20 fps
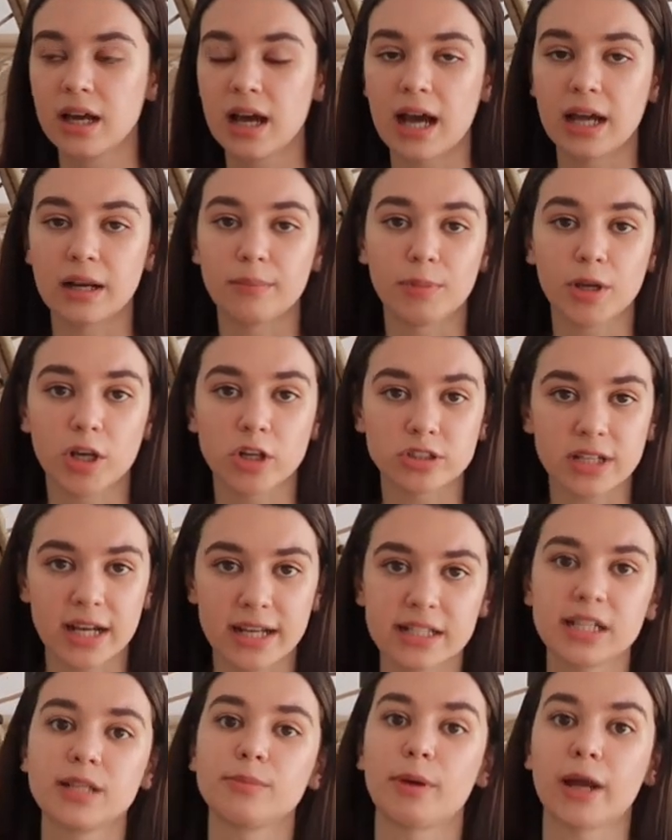and because
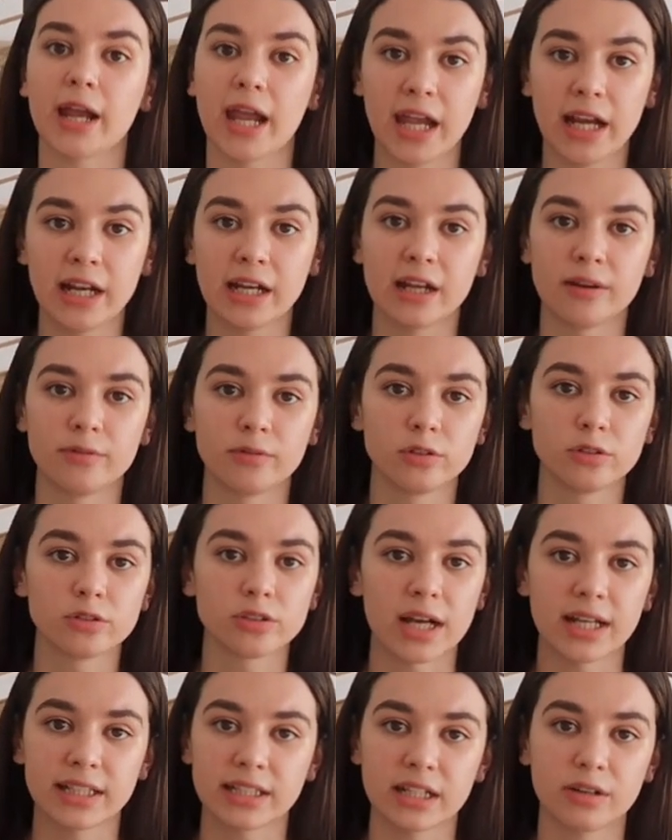I did my A-levels,
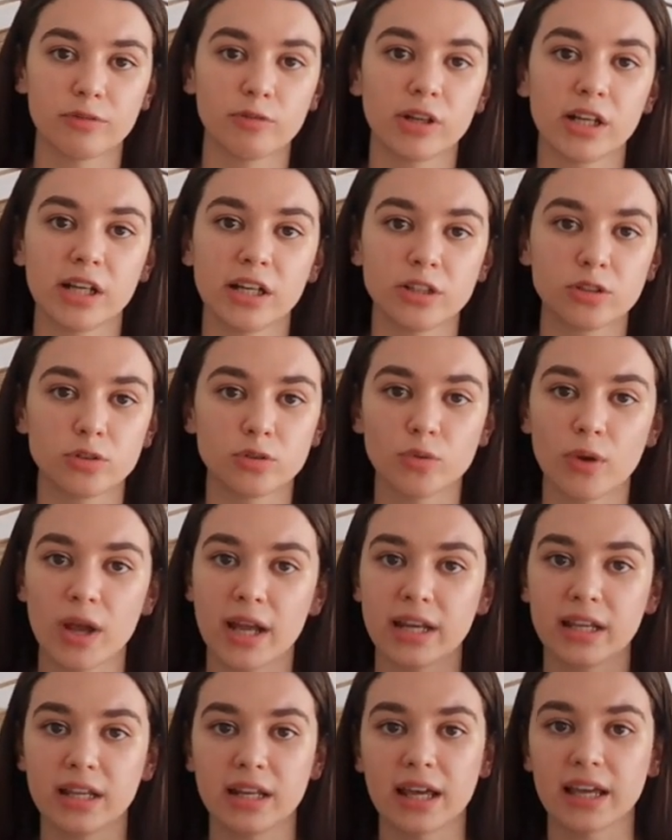I didn't really need to do
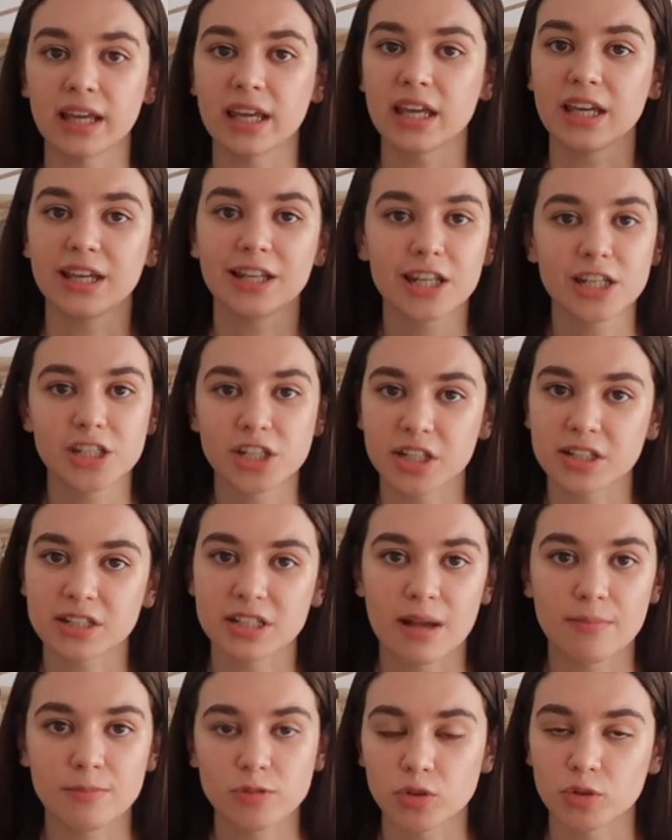any like English
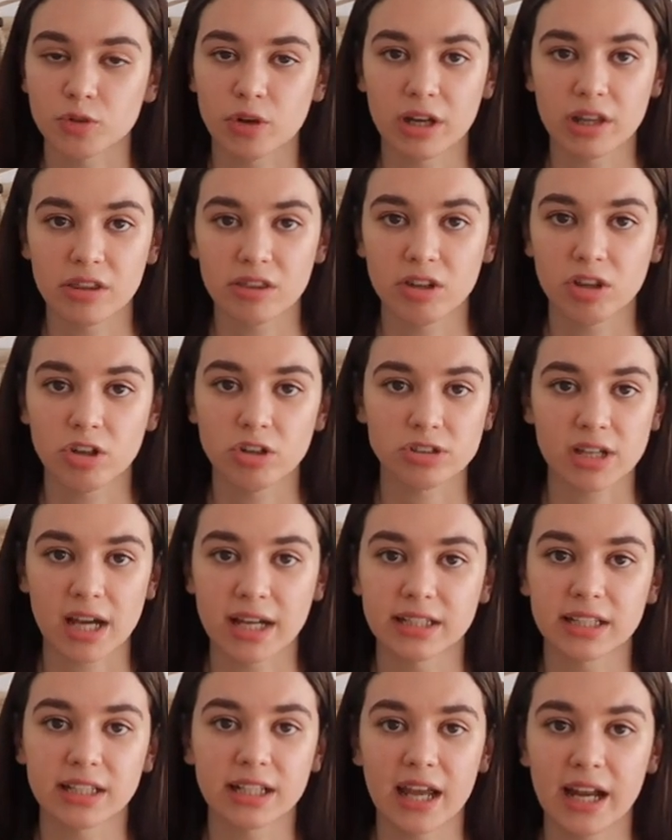exams or anything, because
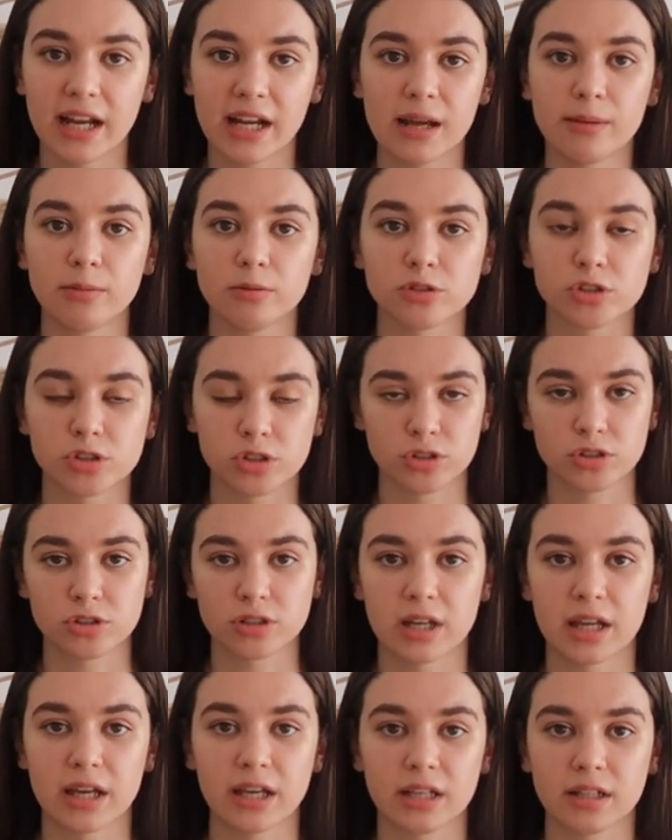I did A-levels
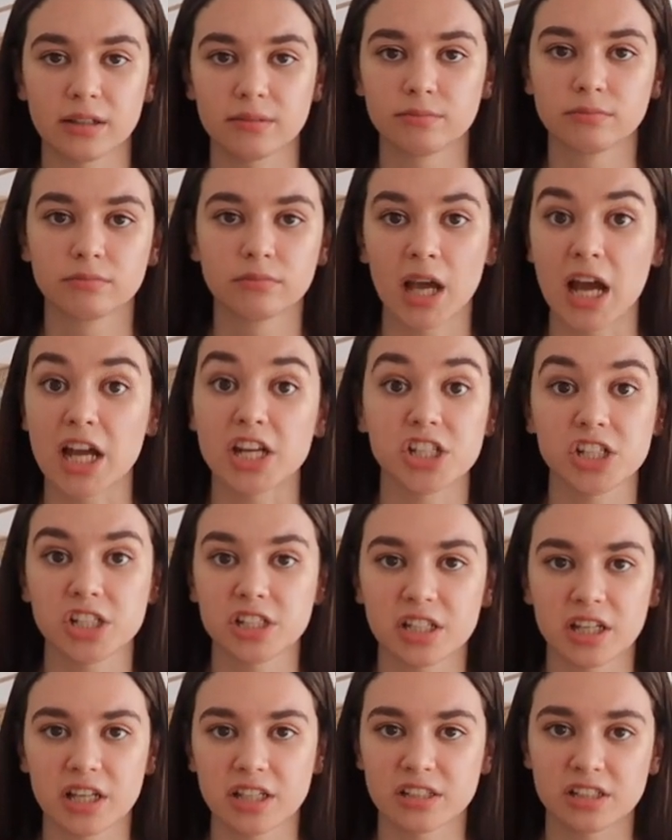just like, and
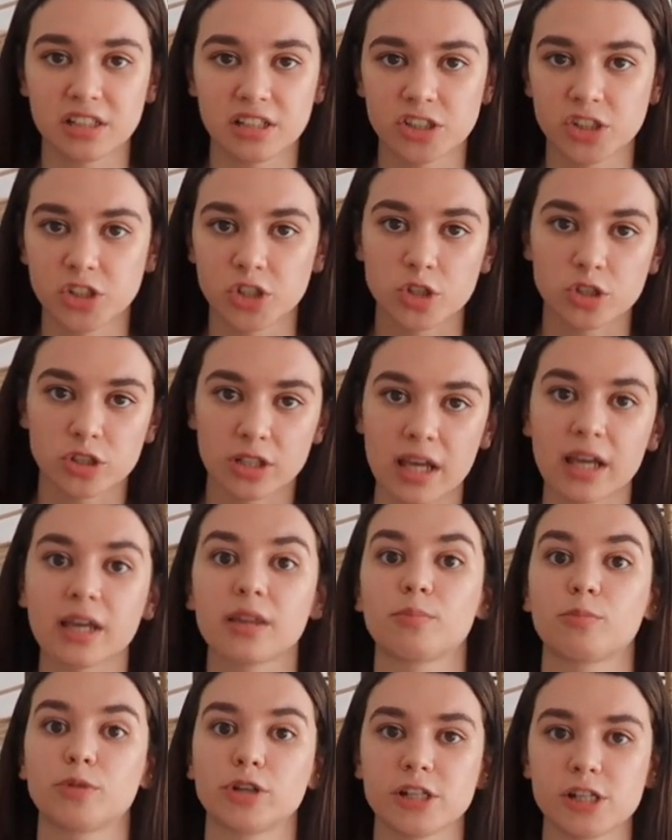GCSEs just
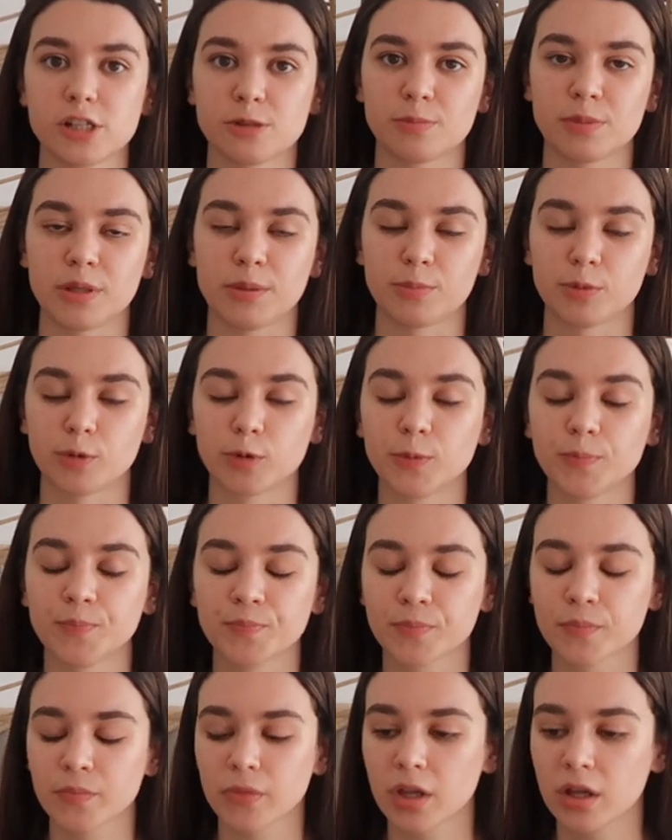like British people.
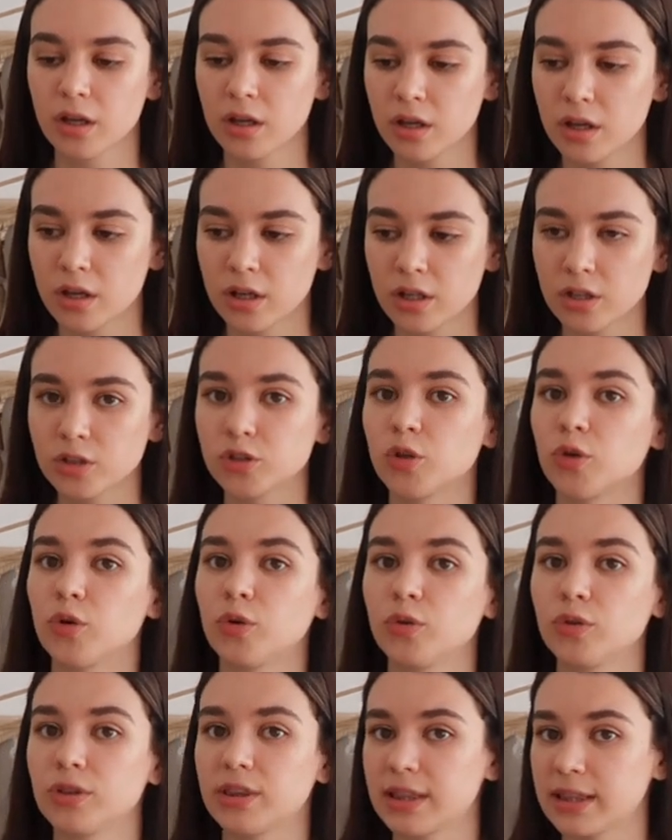
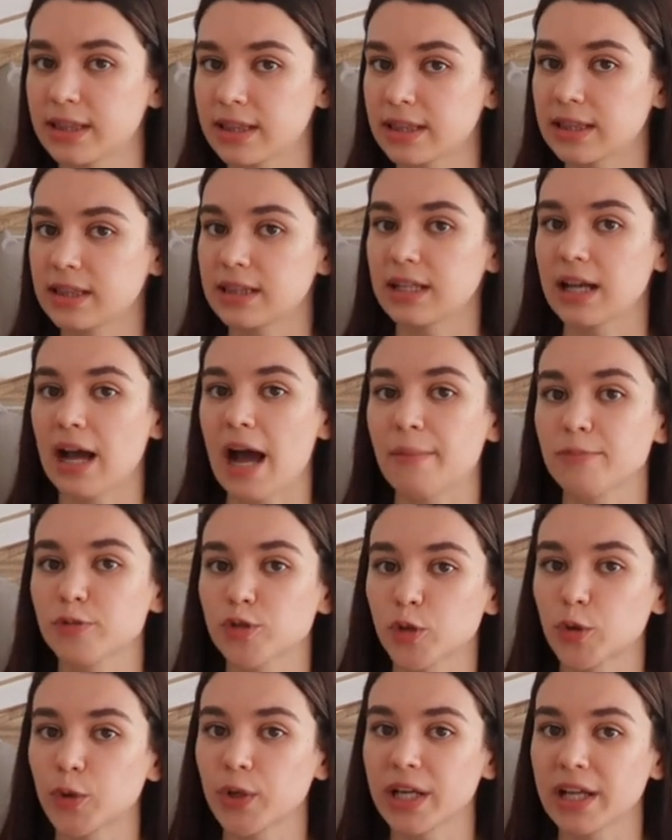So I'm
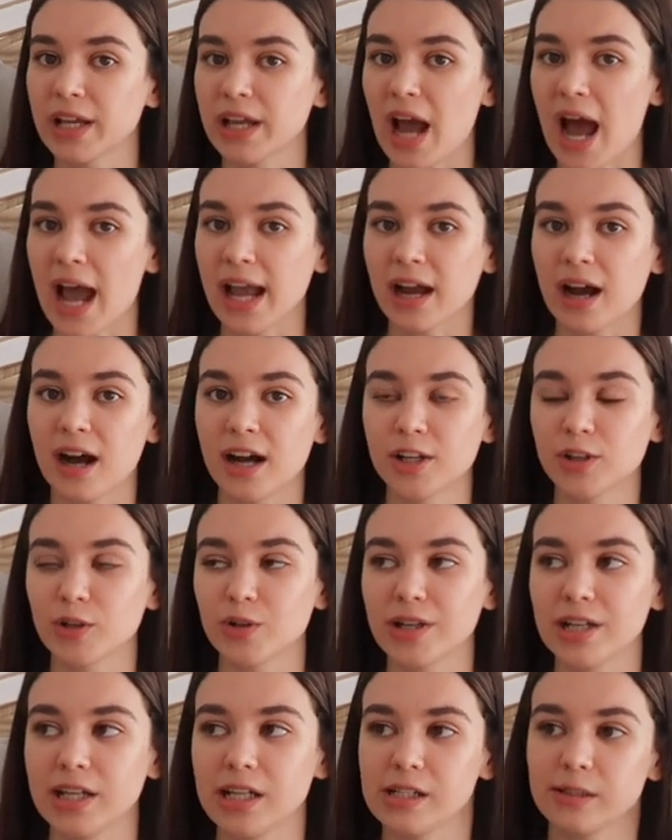sorry, I can't
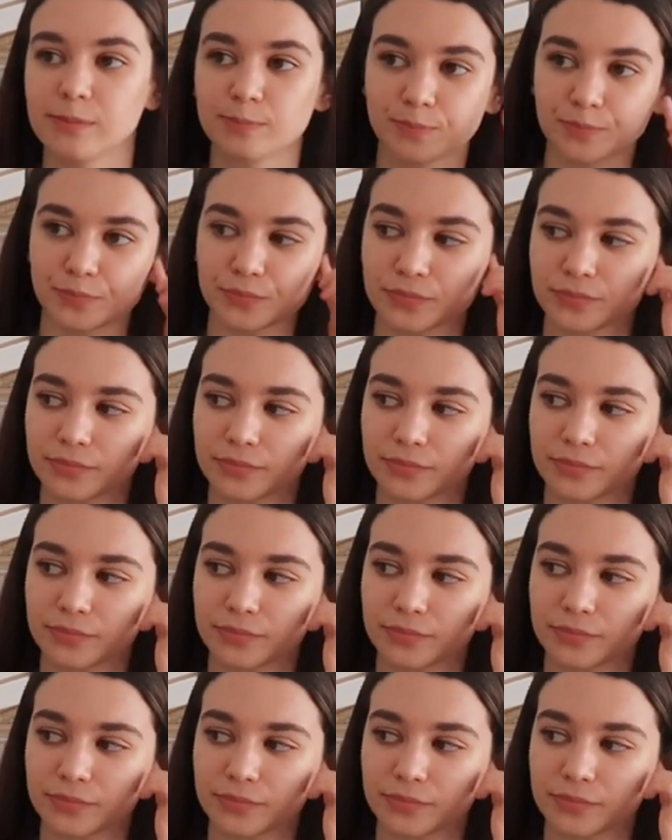really